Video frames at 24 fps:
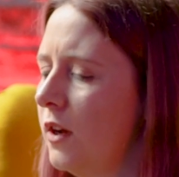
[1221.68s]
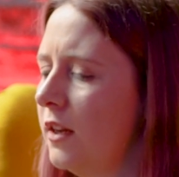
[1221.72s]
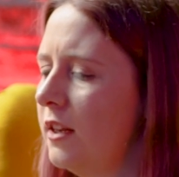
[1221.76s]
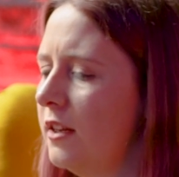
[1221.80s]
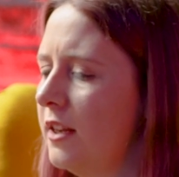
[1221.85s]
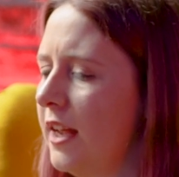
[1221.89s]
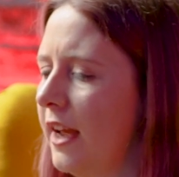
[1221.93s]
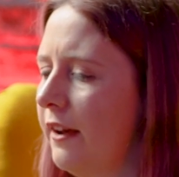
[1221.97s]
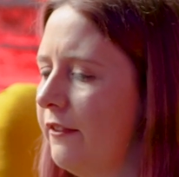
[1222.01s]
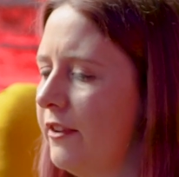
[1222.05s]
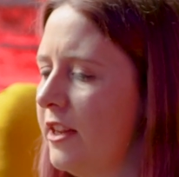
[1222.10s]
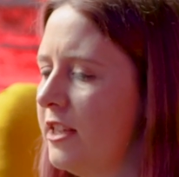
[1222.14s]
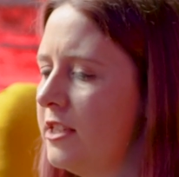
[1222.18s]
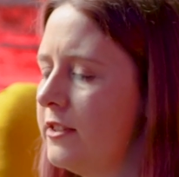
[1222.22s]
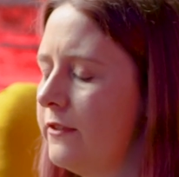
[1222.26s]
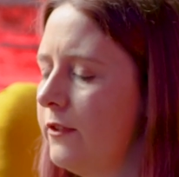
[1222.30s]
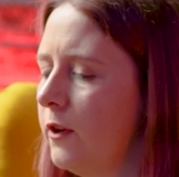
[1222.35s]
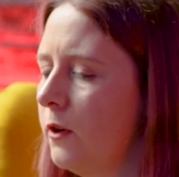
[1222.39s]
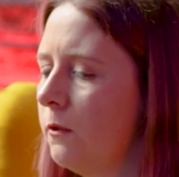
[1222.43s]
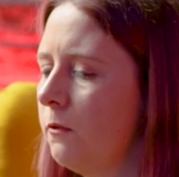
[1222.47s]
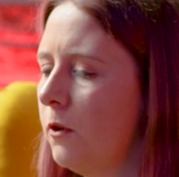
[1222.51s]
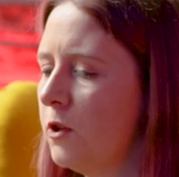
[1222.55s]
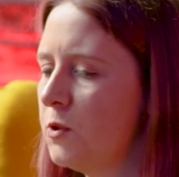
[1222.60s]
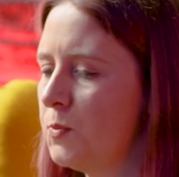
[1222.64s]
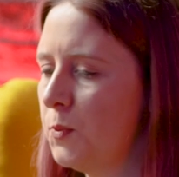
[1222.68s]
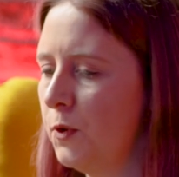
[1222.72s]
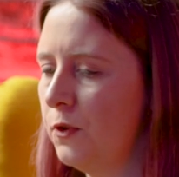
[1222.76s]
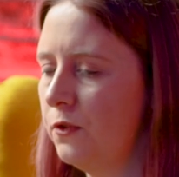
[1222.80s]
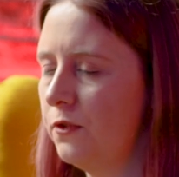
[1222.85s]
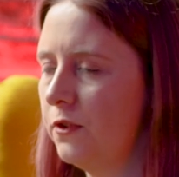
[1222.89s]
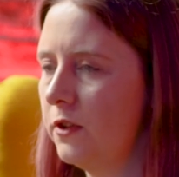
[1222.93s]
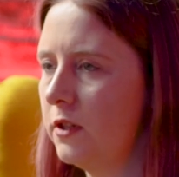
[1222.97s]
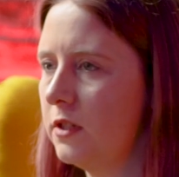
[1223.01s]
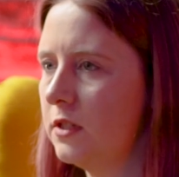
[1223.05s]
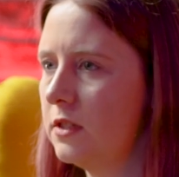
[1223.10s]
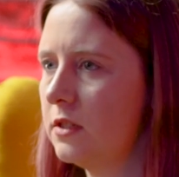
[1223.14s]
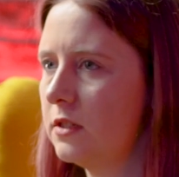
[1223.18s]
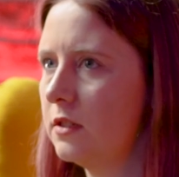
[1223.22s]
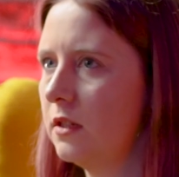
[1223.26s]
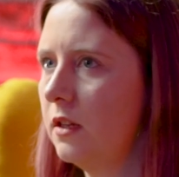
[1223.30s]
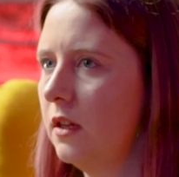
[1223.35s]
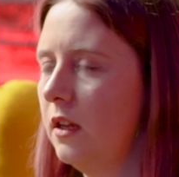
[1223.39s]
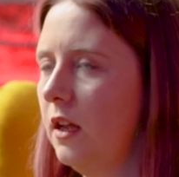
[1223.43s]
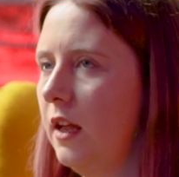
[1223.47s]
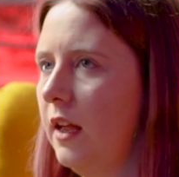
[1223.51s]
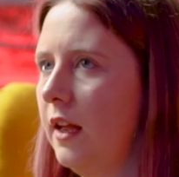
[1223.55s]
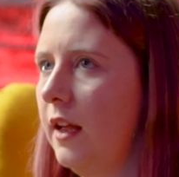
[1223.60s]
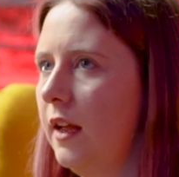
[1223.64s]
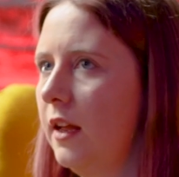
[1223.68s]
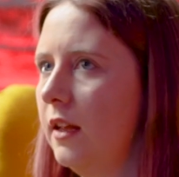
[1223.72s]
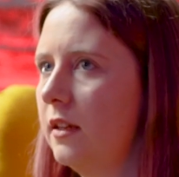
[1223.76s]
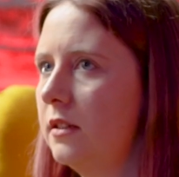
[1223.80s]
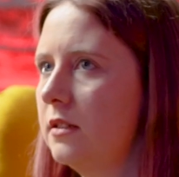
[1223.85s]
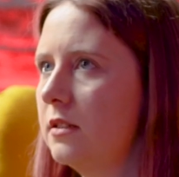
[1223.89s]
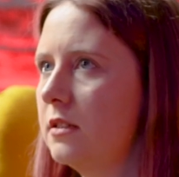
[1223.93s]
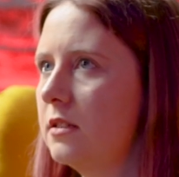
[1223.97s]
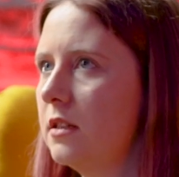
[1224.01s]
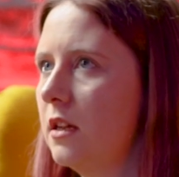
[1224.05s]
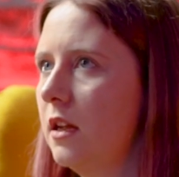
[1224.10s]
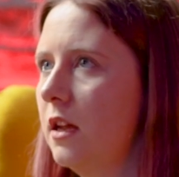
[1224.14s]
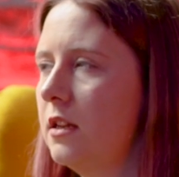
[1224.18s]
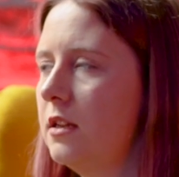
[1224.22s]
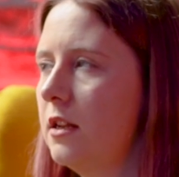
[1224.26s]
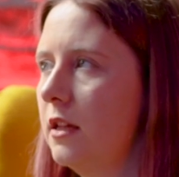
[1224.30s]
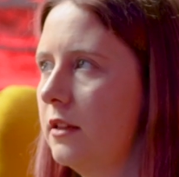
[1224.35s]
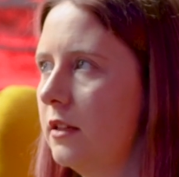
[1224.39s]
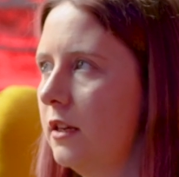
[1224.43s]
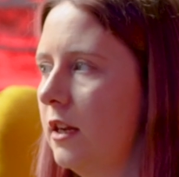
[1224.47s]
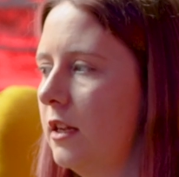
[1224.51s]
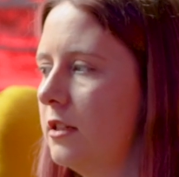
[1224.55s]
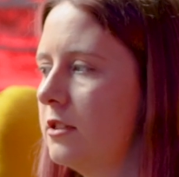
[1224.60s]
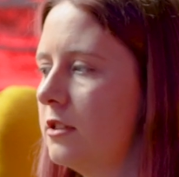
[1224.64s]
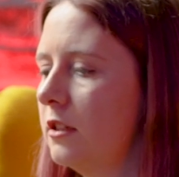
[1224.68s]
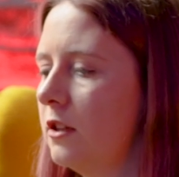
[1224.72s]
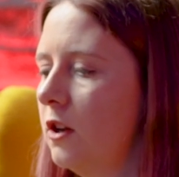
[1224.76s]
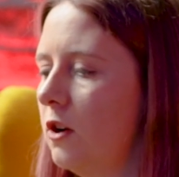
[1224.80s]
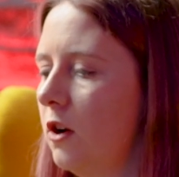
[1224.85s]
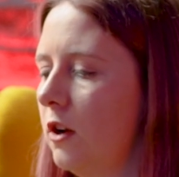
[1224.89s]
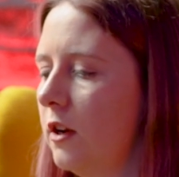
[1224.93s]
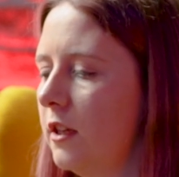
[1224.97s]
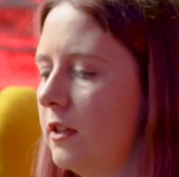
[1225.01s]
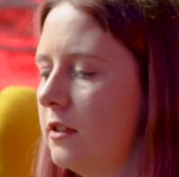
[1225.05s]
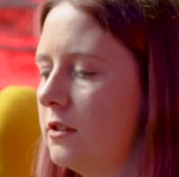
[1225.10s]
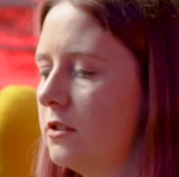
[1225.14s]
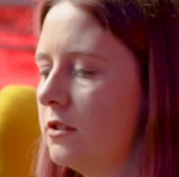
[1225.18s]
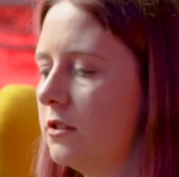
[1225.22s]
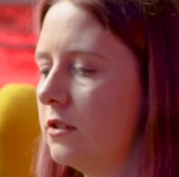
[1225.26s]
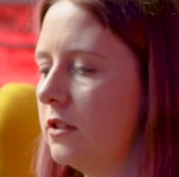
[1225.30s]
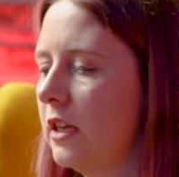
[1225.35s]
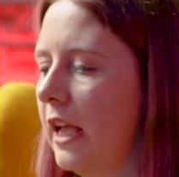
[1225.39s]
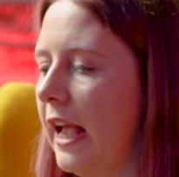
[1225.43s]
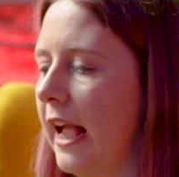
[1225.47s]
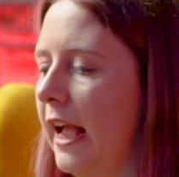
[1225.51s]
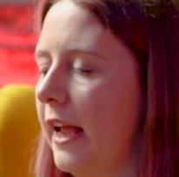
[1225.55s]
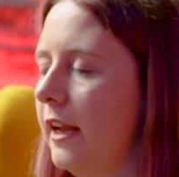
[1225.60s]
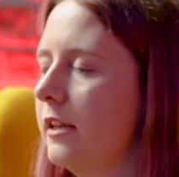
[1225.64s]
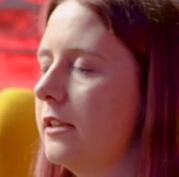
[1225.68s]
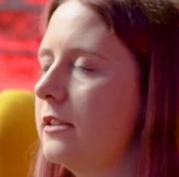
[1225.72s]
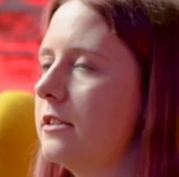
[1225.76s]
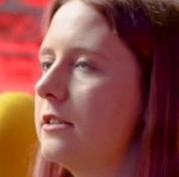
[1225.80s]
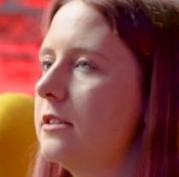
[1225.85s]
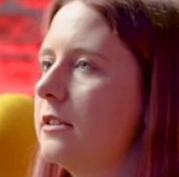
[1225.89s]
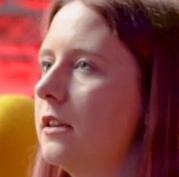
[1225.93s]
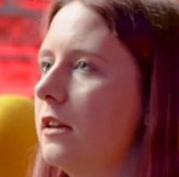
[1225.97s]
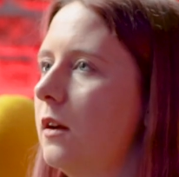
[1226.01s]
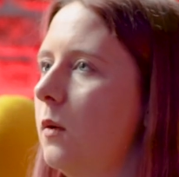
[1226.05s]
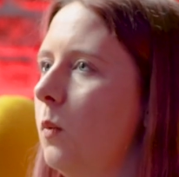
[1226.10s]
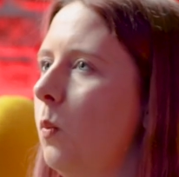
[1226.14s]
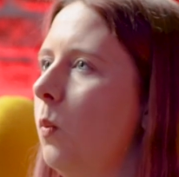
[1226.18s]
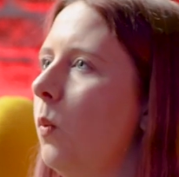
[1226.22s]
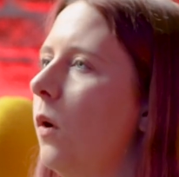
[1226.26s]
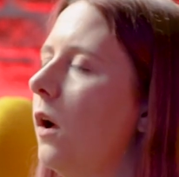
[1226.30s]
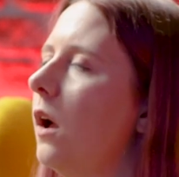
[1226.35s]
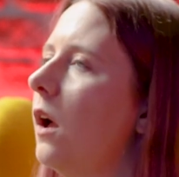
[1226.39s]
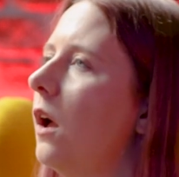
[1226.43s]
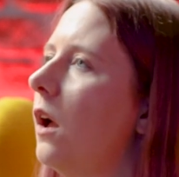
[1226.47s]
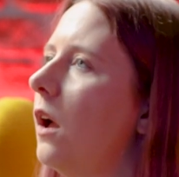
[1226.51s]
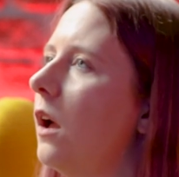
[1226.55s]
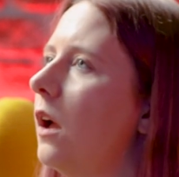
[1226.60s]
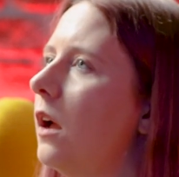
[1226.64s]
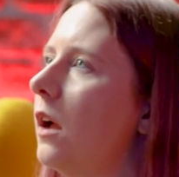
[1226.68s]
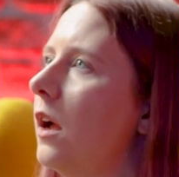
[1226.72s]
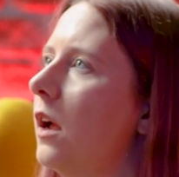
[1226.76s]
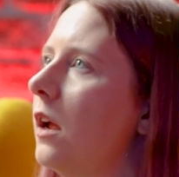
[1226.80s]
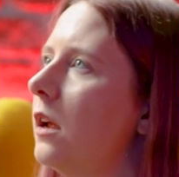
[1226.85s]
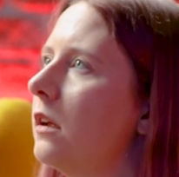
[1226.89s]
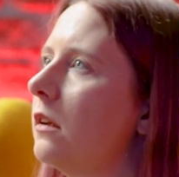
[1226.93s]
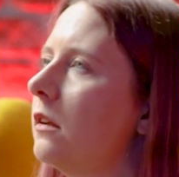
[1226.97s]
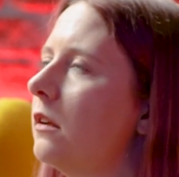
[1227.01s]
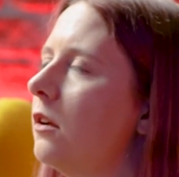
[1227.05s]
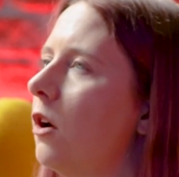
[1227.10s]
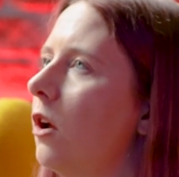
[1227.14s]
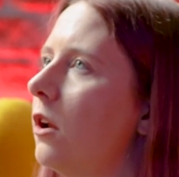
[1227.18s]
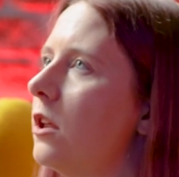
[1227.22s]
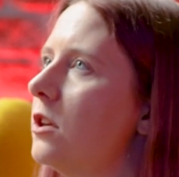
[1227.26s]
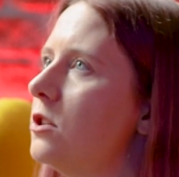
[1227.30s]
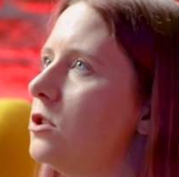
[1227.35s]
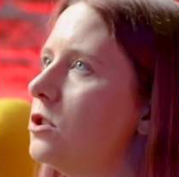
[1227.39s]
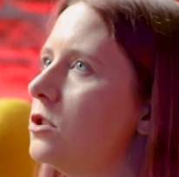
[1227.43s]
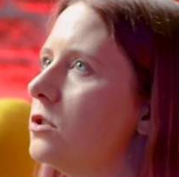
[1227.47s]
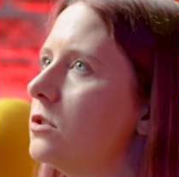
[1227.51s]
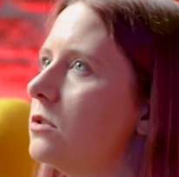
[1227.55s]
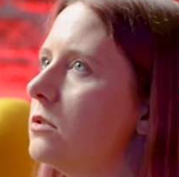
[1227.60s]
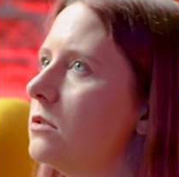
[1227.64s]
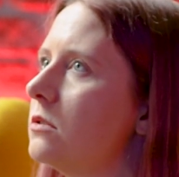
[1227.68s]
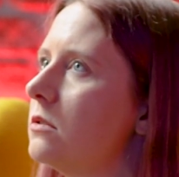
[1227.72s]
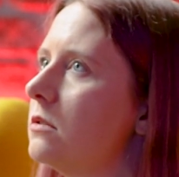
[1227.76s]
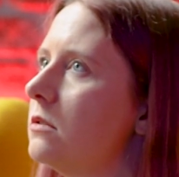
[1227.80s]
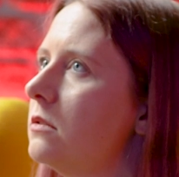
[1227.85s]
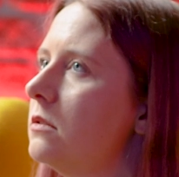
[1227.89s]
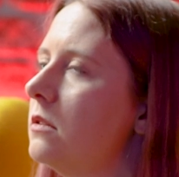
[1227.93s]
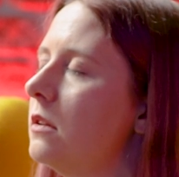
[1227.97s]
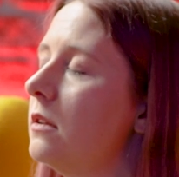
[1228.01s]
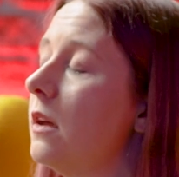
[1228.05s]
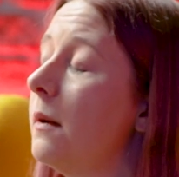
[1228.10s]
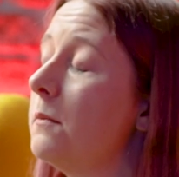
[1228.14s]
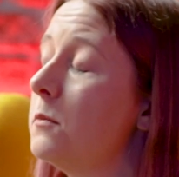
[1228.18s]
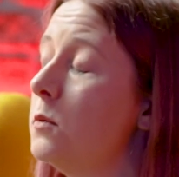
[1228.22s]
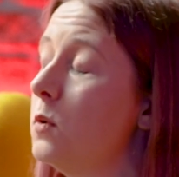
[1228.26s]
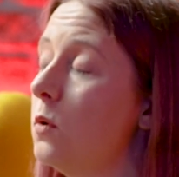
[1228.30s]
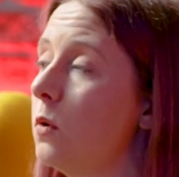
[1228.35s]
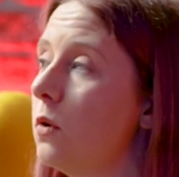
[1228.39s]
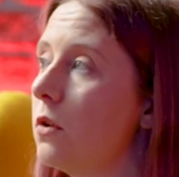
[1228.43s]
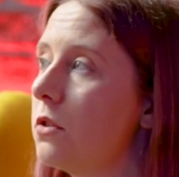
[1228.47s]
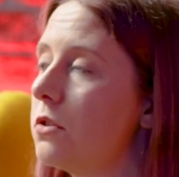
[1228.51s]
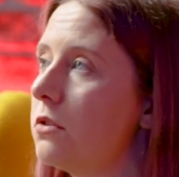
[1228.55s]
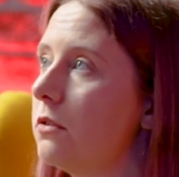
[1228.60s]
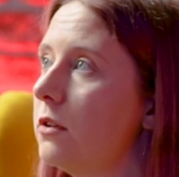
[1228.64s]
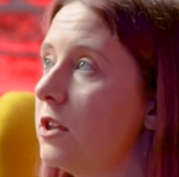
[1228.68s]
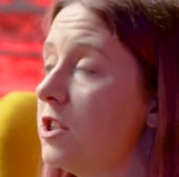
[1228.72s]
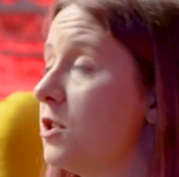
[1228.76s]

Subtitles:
have an interview at Rose Bruford and another London college and a college up north.